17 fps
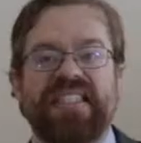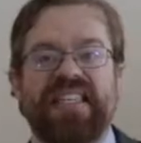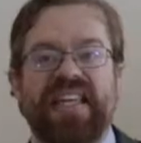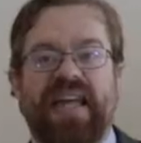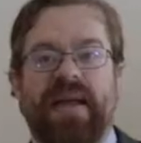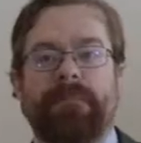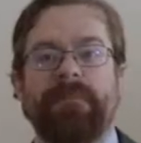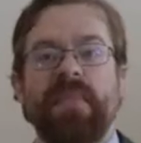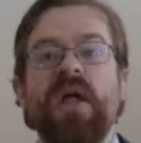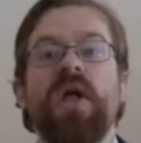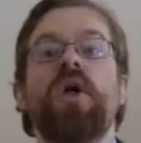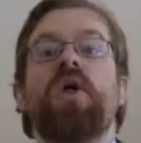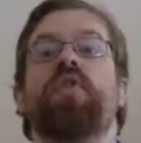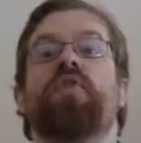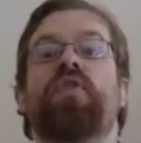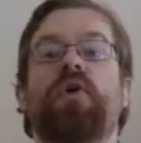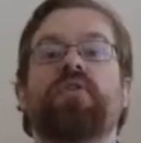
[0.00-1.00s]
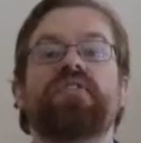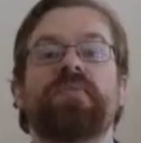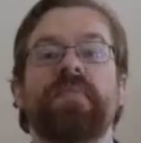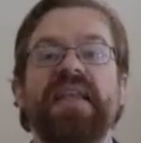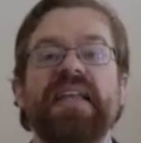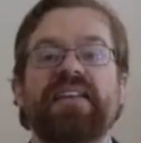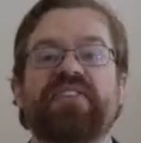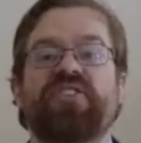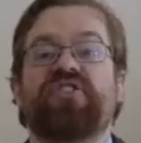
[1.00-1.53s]
game. Those
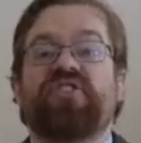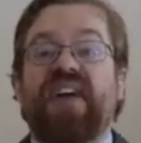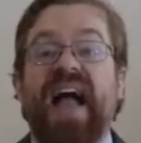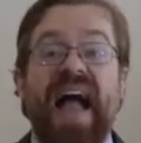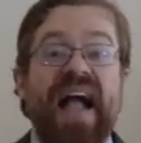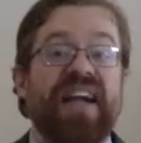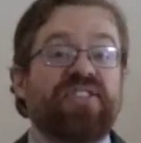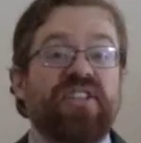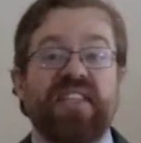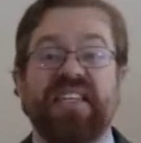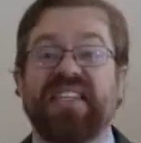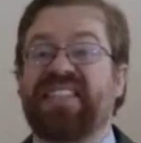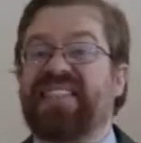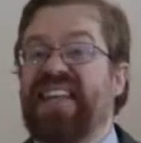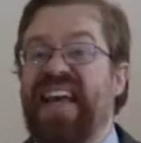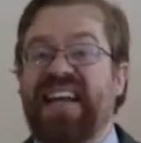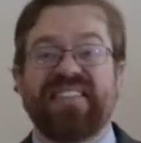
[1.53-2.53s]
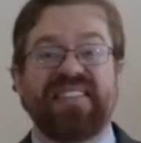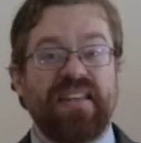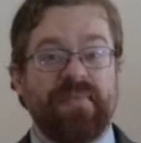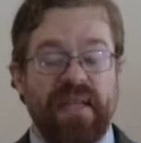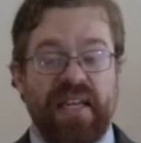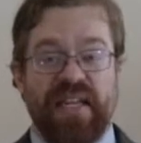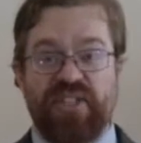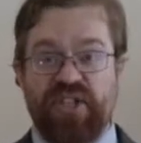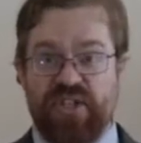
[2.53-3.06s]
miniatures are actually the exact same
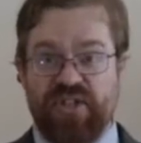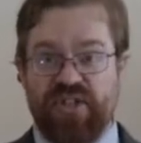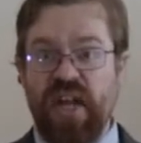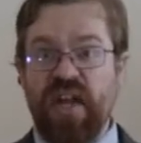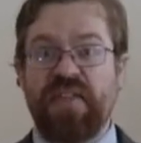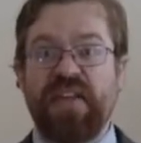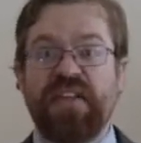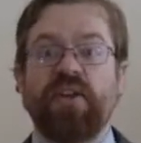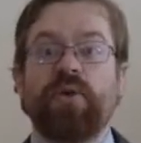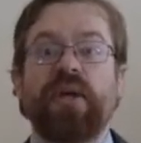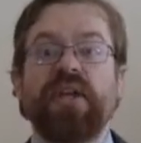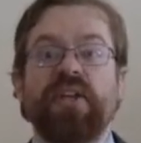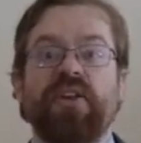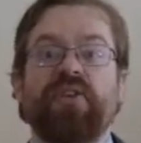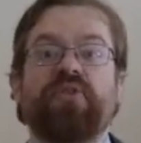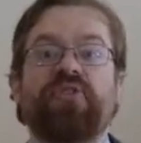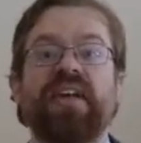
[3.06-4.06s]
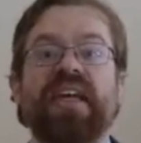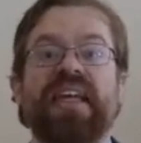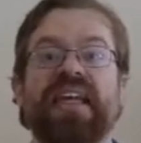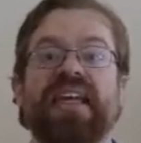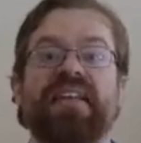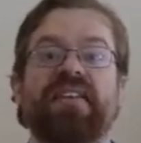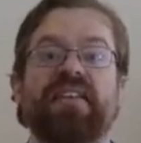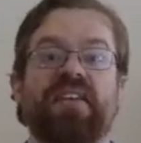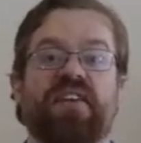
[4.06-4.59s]
miniatures that you can use
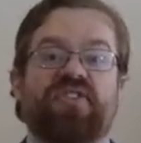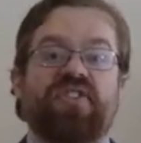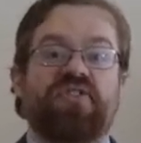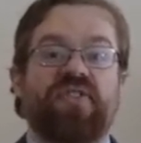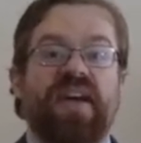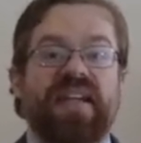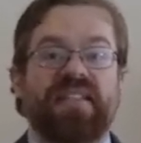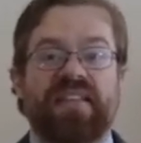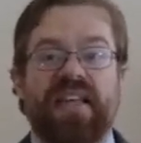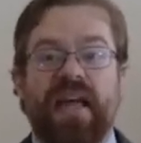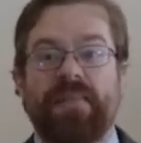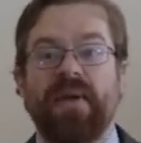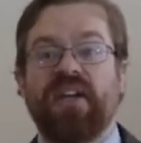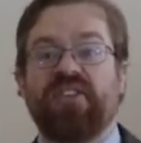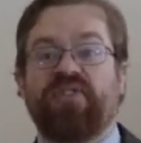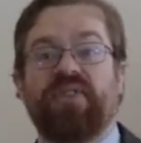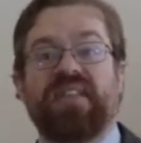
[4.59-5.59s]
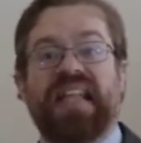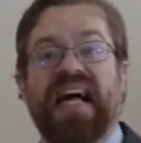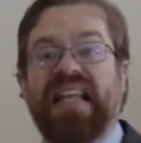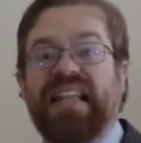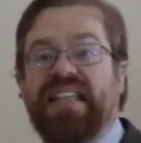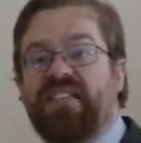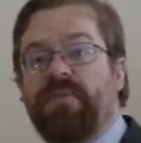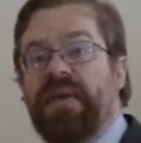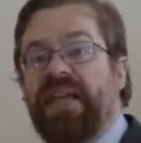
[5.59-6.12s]
in the Dungeons & Dragons game. So a lot
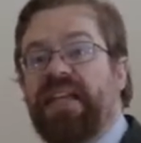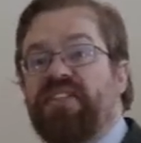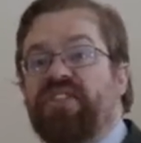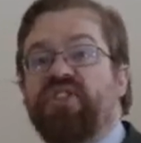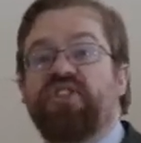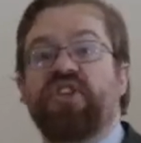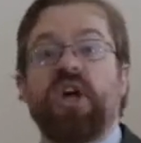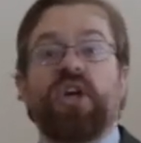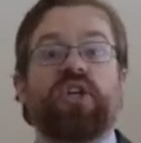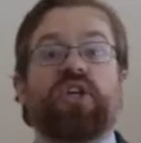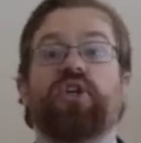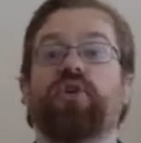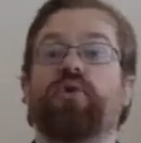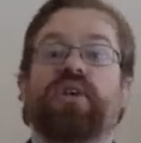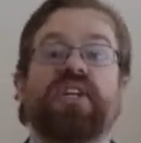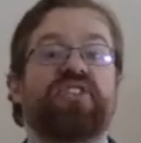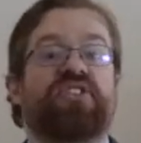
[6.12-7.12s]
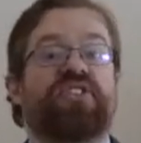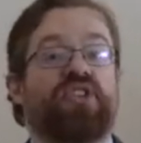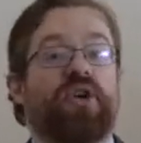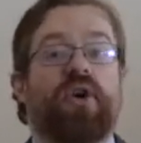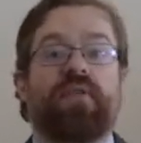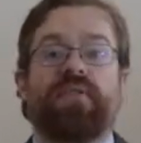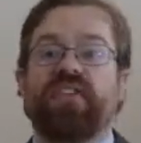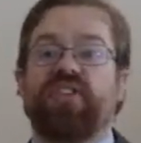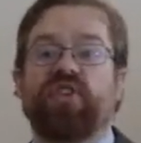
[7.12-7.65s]
of these miniatures, you can
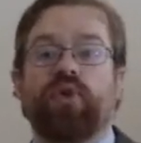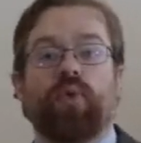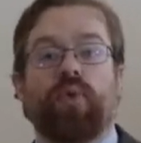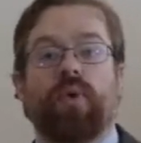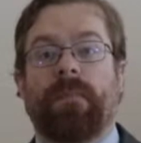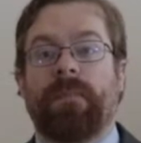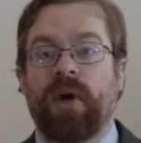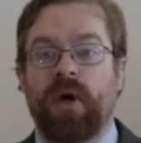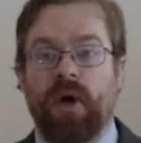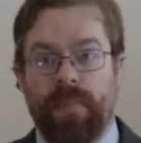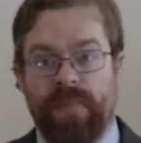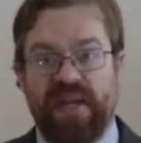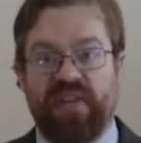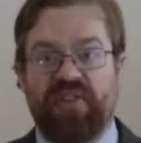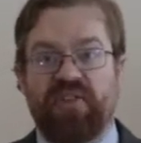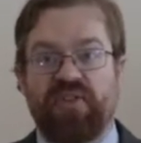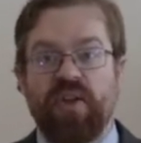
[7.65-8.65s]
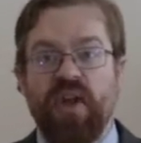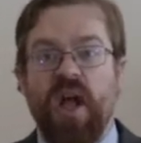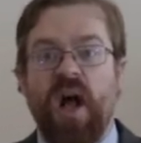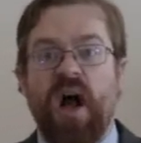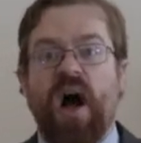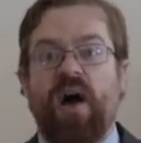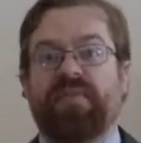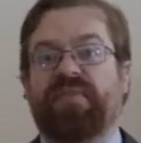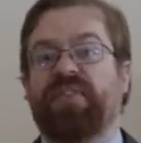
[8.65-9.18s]
serve a dual purpose.
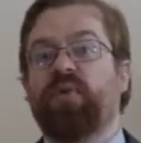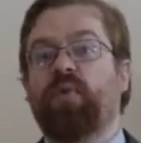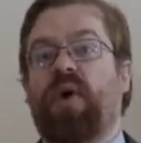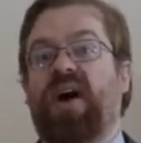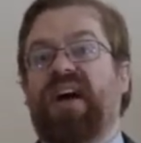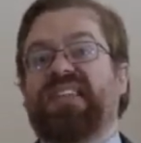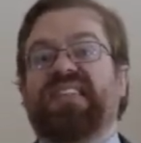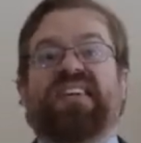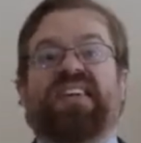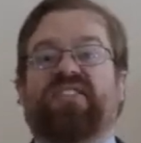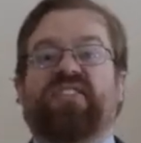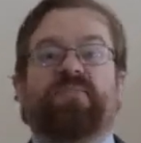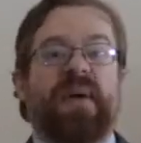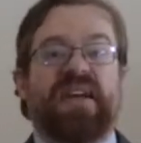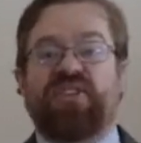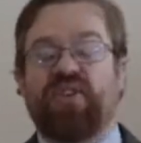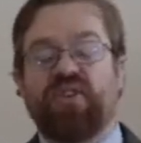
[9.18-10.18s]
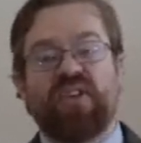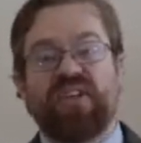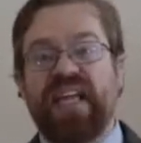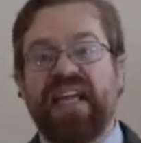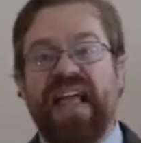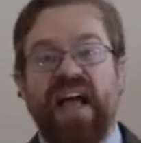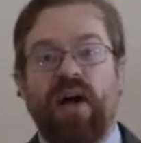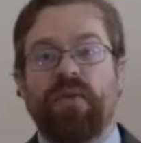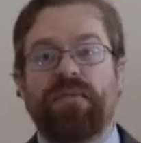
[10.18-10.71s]
If you want a
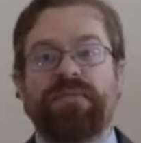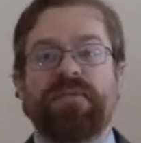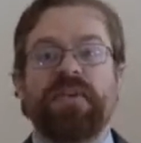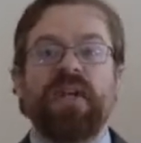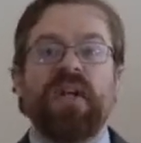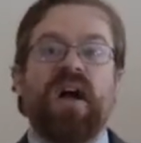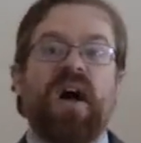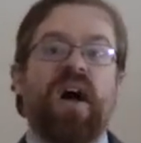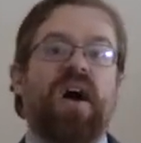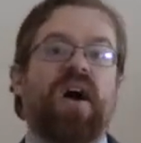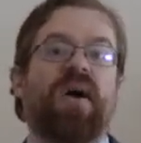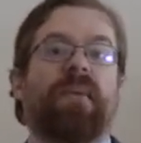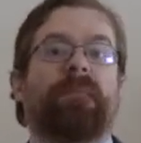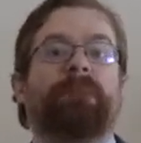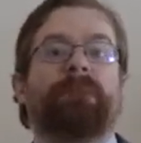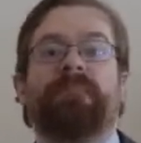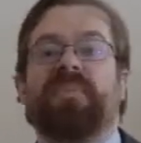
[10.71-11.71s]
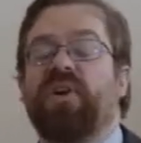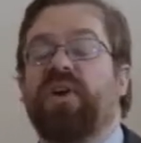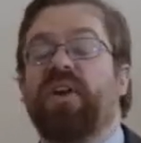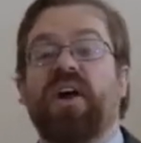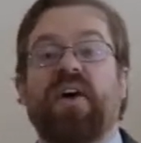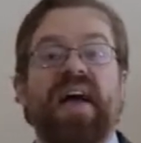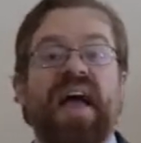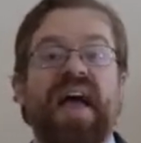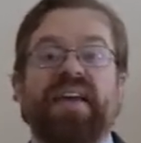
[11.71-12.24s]
special-looking elf, you can
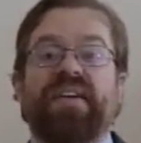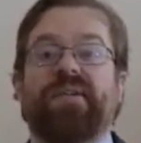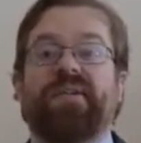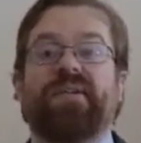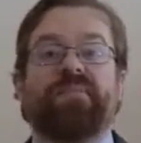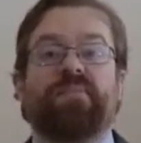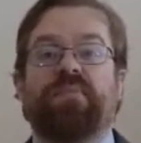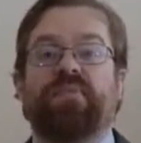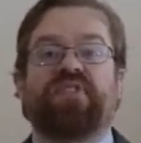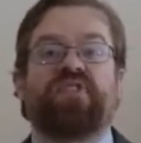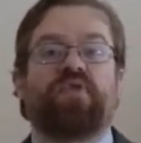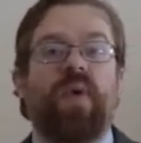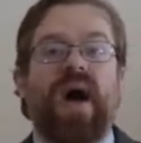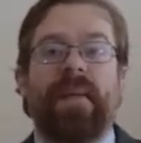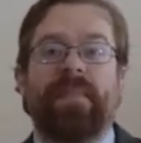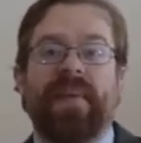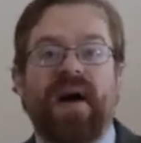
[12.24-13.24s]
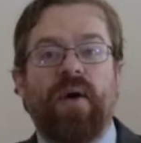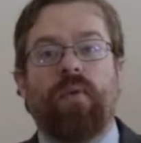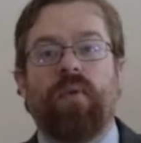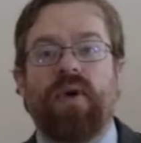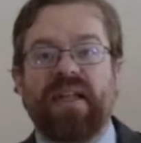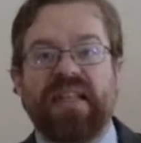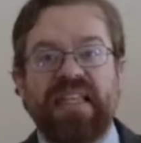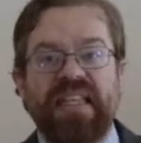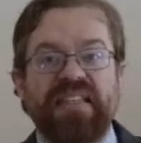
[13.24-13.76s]
go ahead and swap out
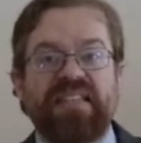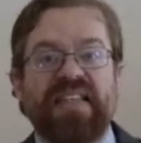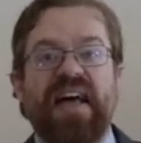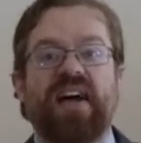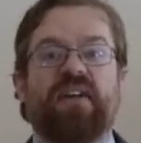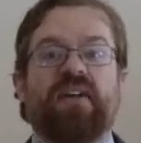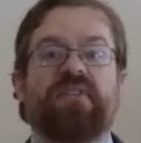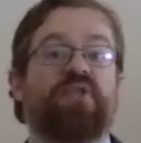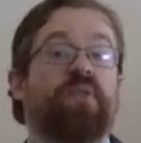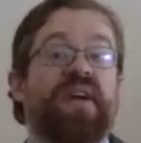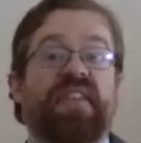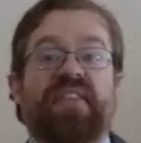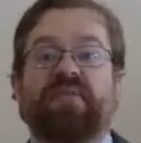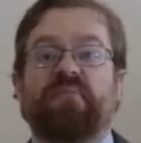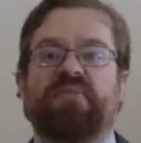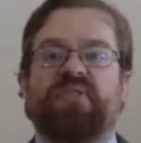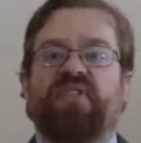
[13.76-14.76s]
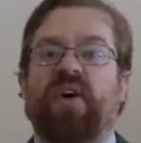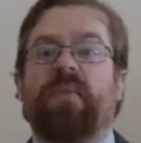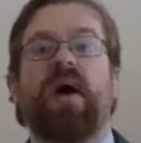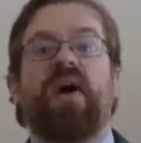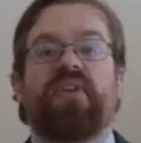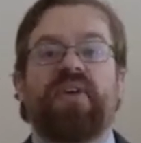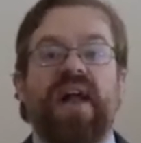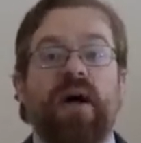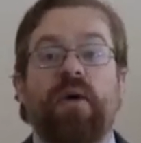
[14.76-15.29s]
one of these elves with some
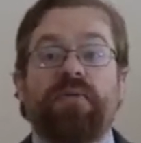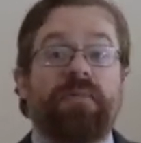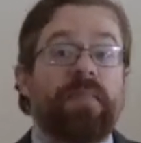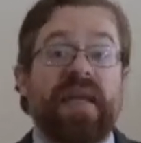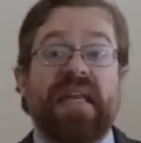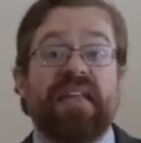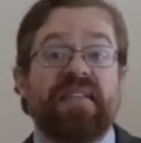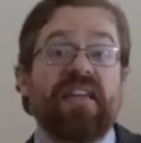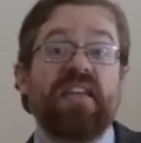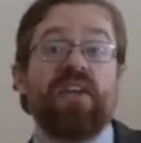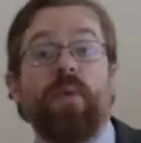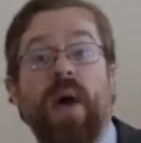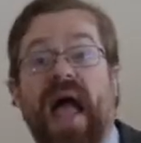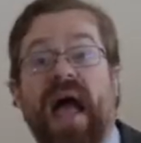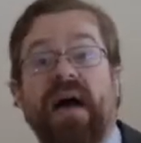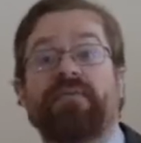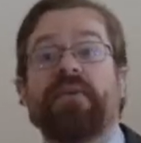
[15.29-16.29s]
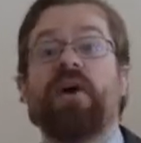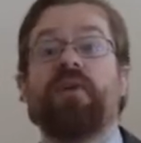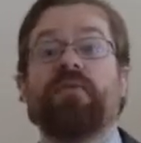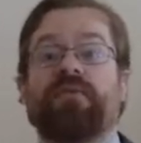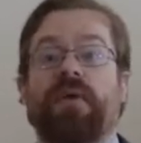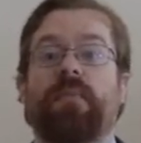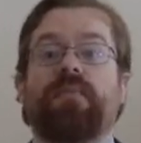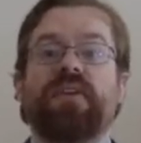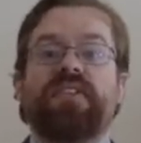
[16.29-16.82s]
other elf mini that you have
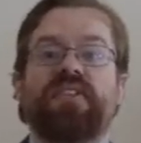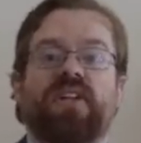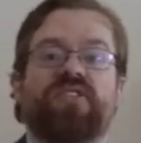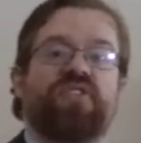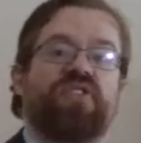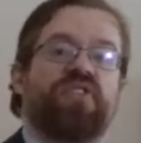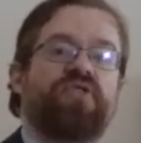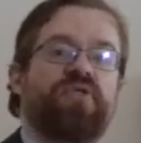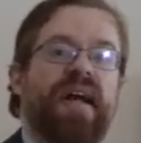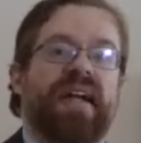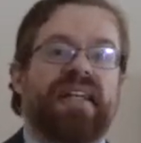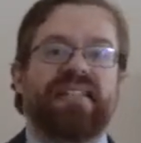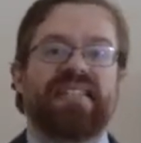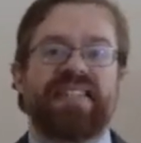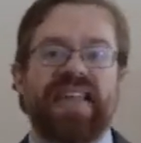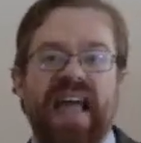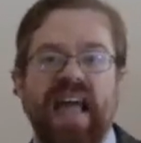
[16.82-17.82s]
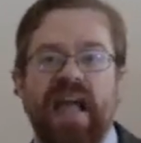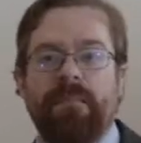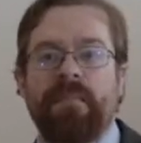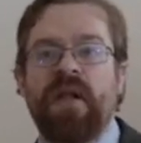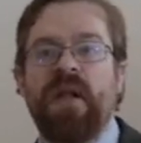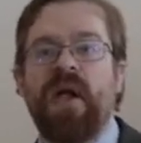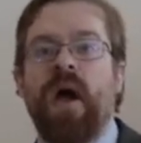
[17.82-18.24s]
from the Dungeons & Dragons game.